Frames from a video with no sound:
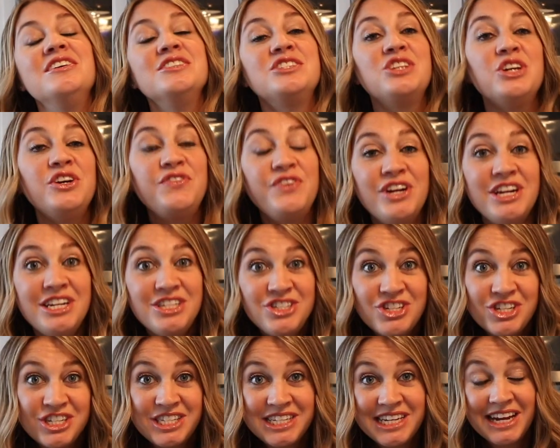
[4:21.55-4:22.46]
So if you're
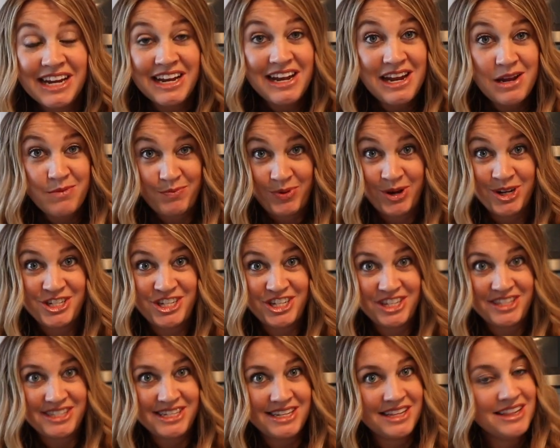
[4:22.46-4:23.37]
interested in
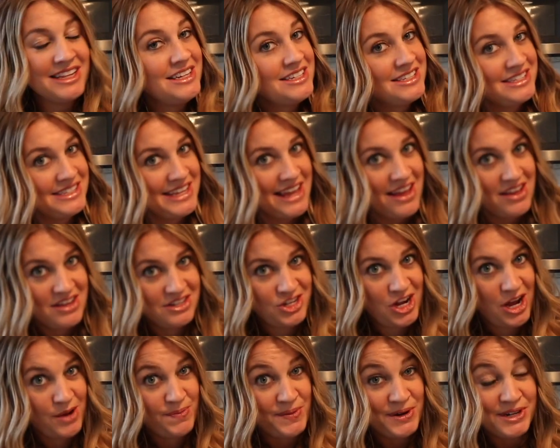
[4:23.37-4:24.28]
purchasing these salad
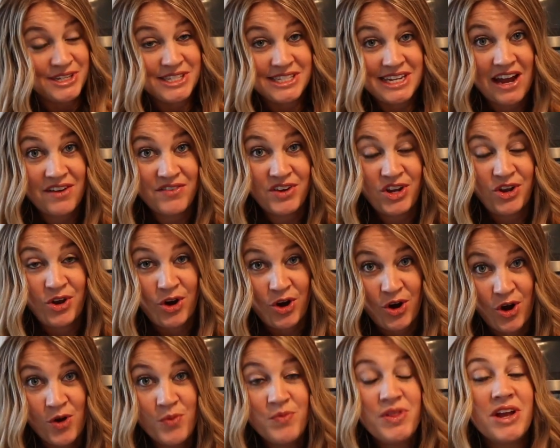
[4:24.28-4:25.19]
choppers to have in your
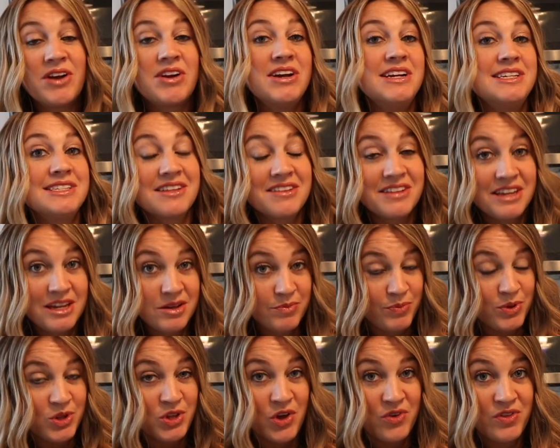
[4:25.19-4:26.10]
home, there is a link
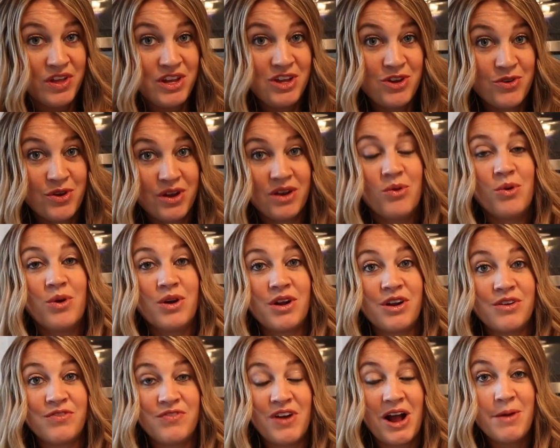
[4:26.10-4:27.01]
below that you can
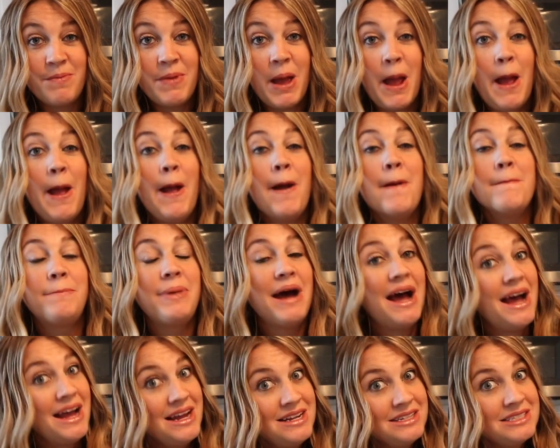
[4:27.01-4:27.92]
order from.
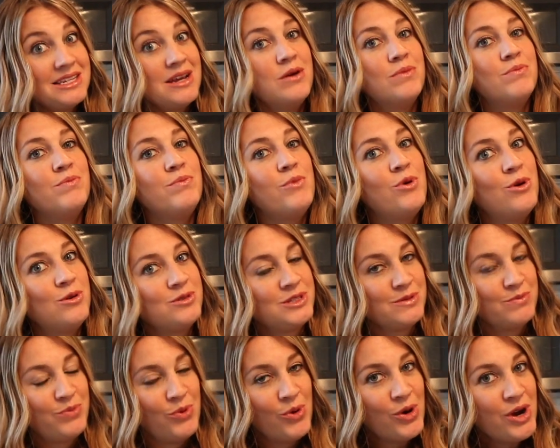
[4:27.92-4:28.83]
But most
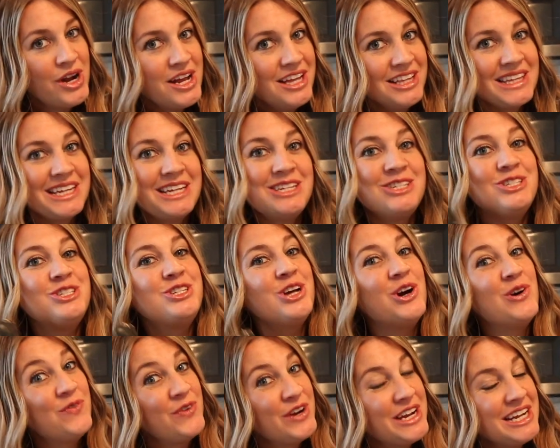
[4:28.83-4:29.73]
importantly,
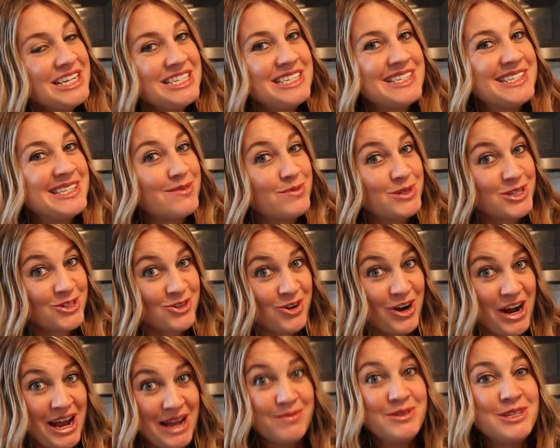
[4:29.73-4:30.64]
don't forget to
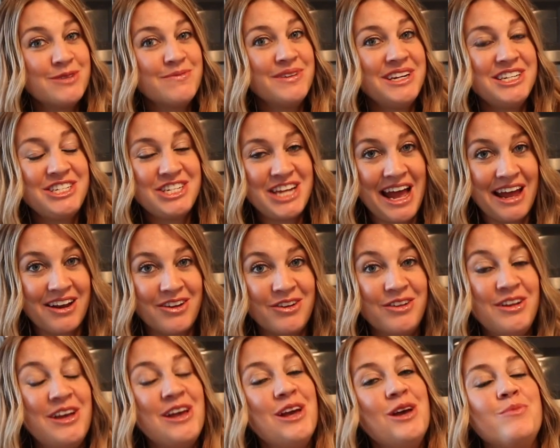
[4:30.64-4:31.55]
subscribe to my
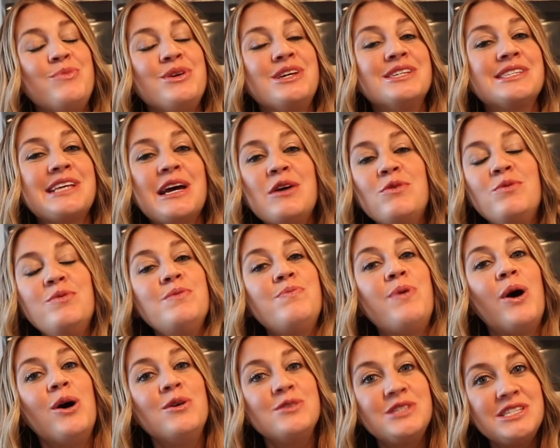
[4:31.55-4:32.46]
channel because I will be
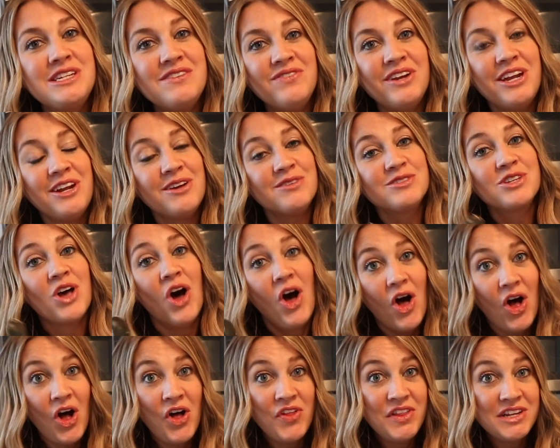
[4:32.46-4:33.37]
posting videos
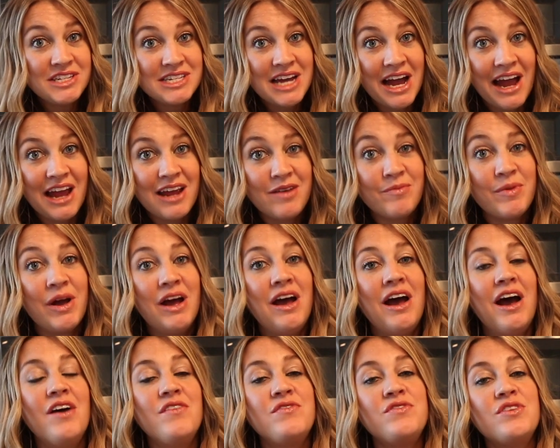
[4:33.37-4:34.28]
all the time
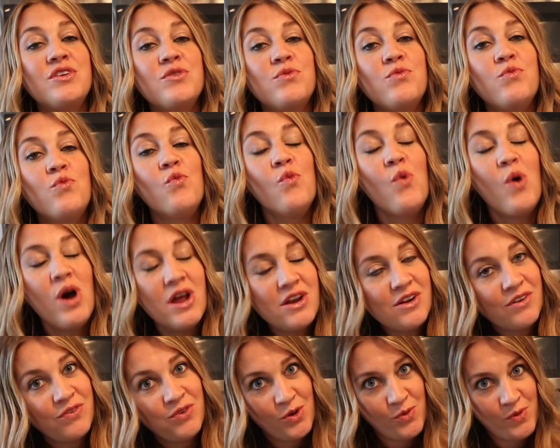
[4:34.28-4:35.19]
of the
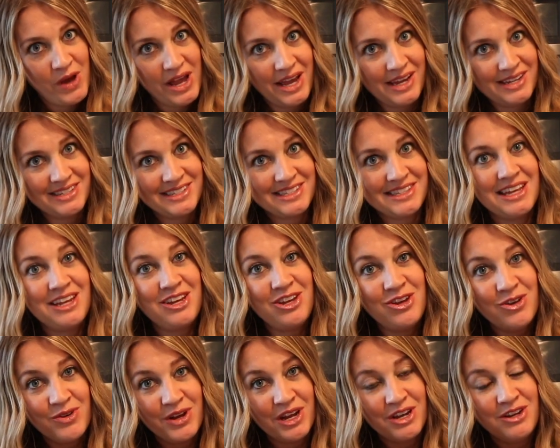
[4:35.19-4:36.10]
wonderful ways that
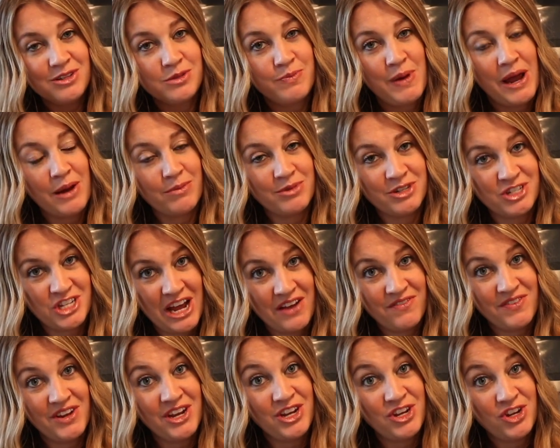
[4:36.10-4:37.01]
you can use Pampered
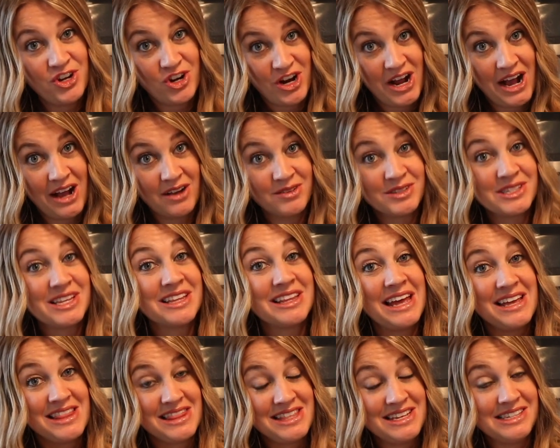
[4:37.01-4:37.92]
Chef in your house,
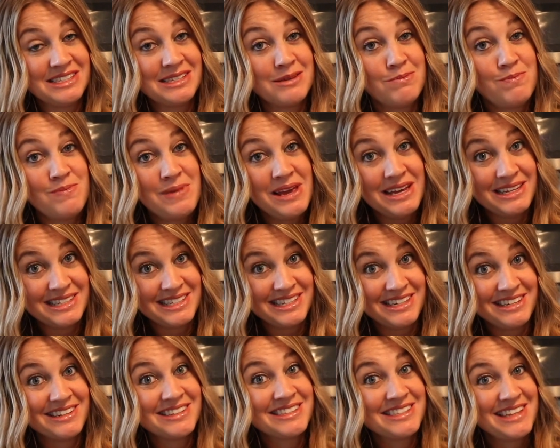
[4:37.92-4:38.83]
like these
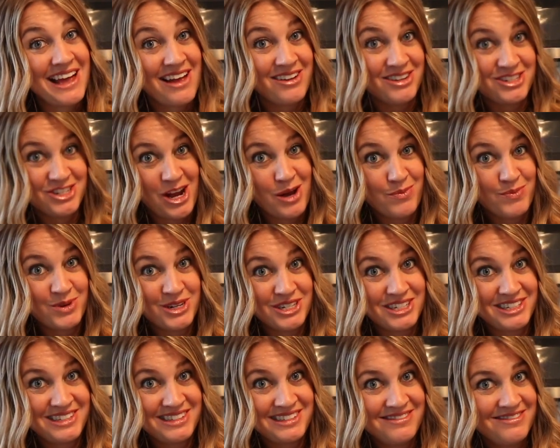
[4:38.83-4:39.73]
amazing salad
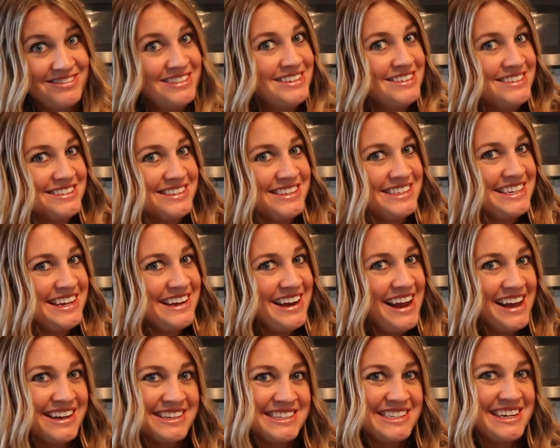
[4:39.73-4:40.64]
choppers. See you
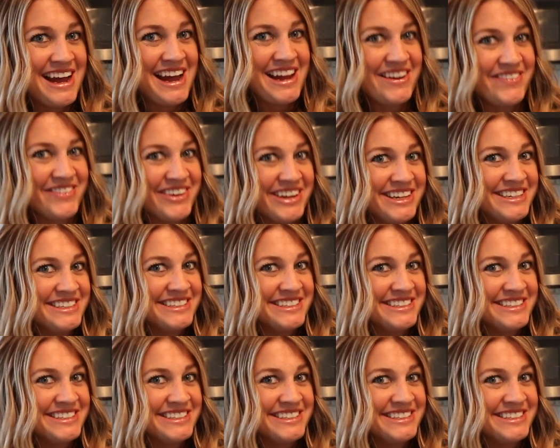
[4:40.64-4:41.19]
next time.